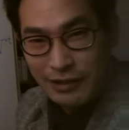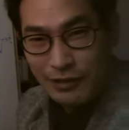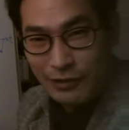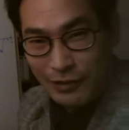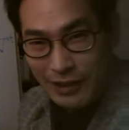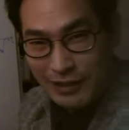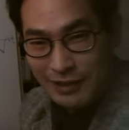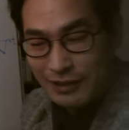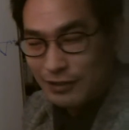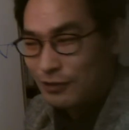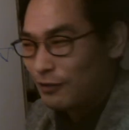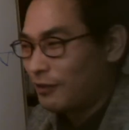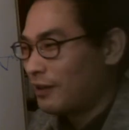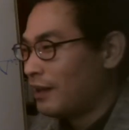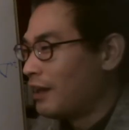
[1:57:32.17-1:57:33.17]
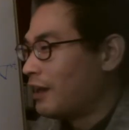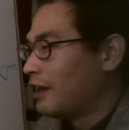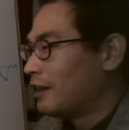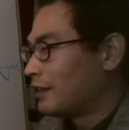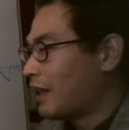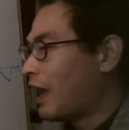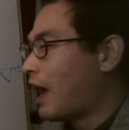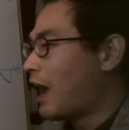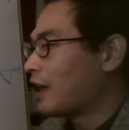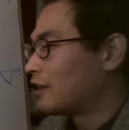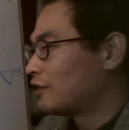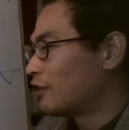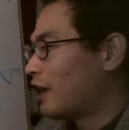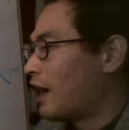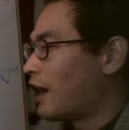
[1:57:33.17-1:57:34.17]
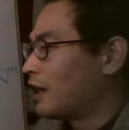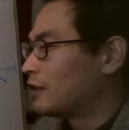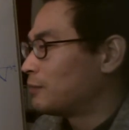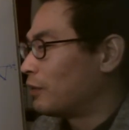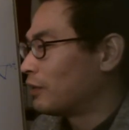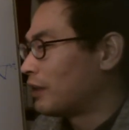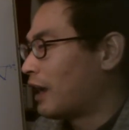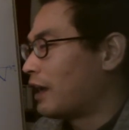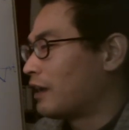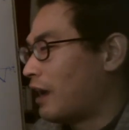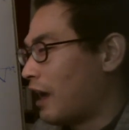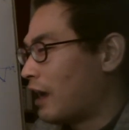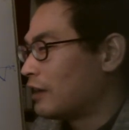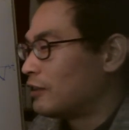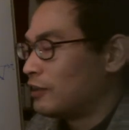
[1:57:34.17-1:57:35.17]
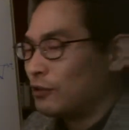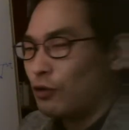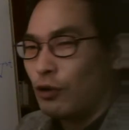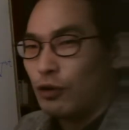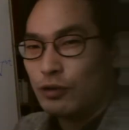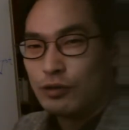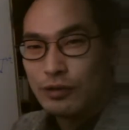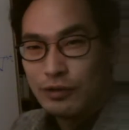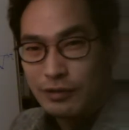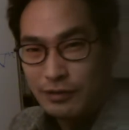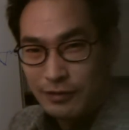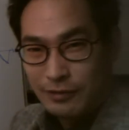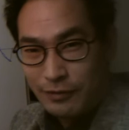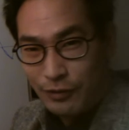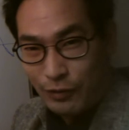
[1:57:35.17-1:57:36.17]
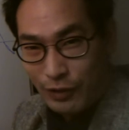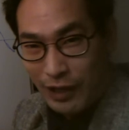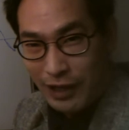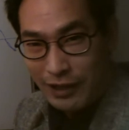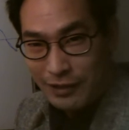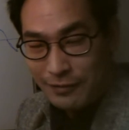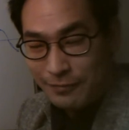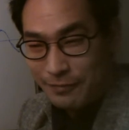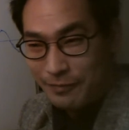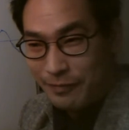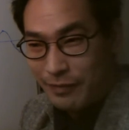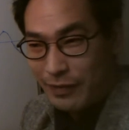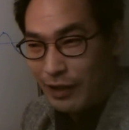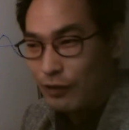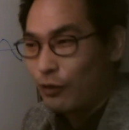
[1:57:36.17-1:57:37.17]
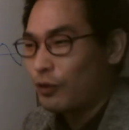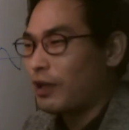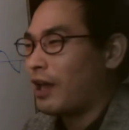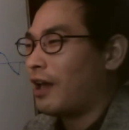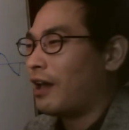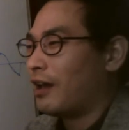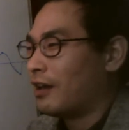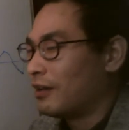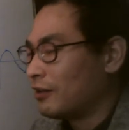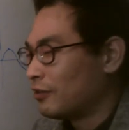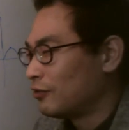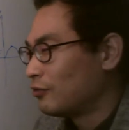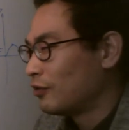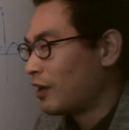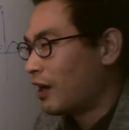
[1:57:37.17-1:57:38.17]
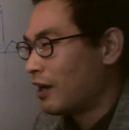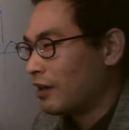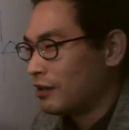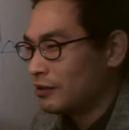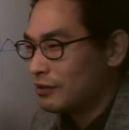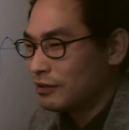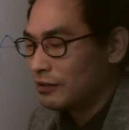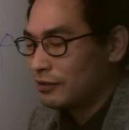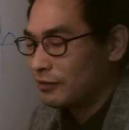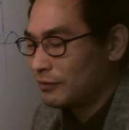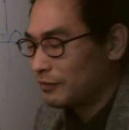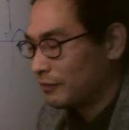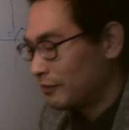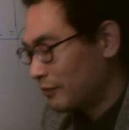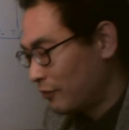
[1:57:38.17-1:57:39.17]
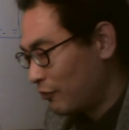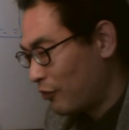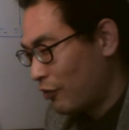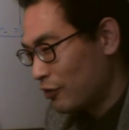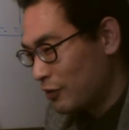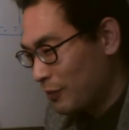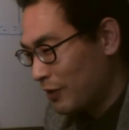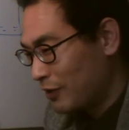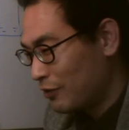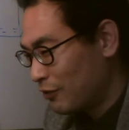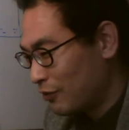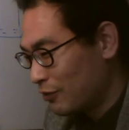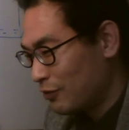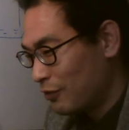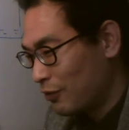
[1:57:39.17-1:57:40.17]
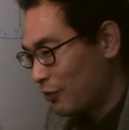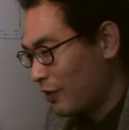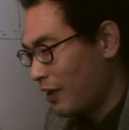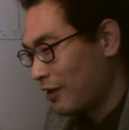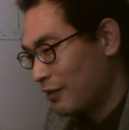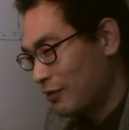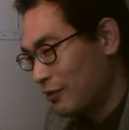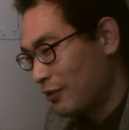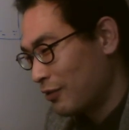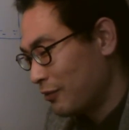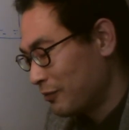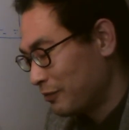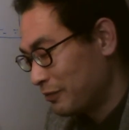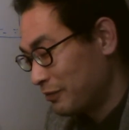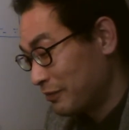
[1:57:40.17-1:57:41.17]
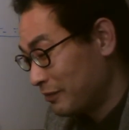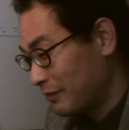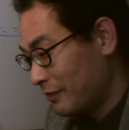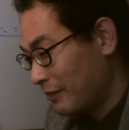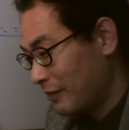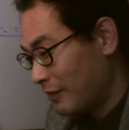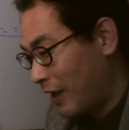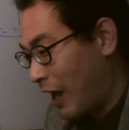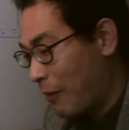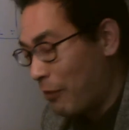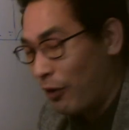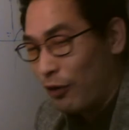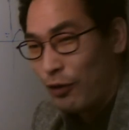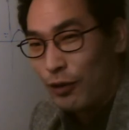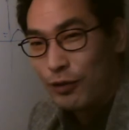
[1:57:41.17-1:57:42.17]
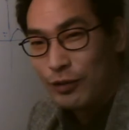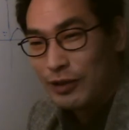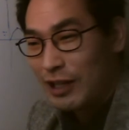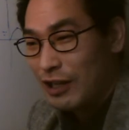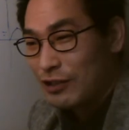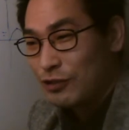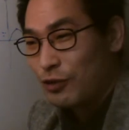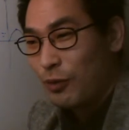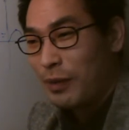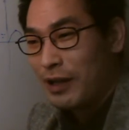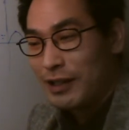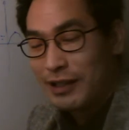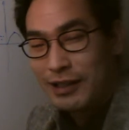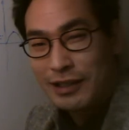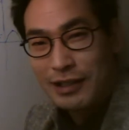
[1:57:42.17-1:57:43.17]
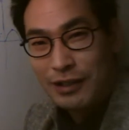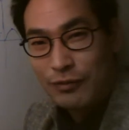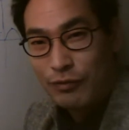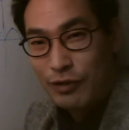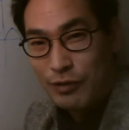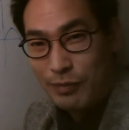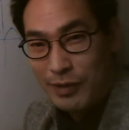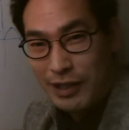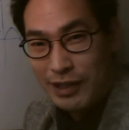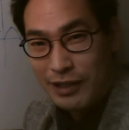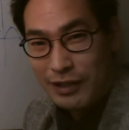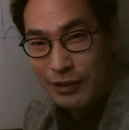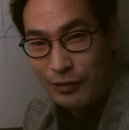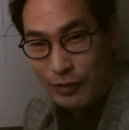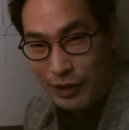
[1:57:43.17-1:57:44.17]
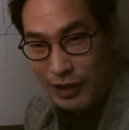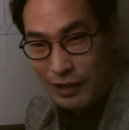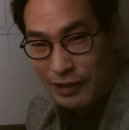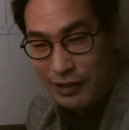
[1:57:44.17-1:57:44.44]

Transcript: All right. So yeah, I cried, but I rewrote. Okay, okay, you guys forced me to. Okay, so I'm alone. There's nobody with me. Okay.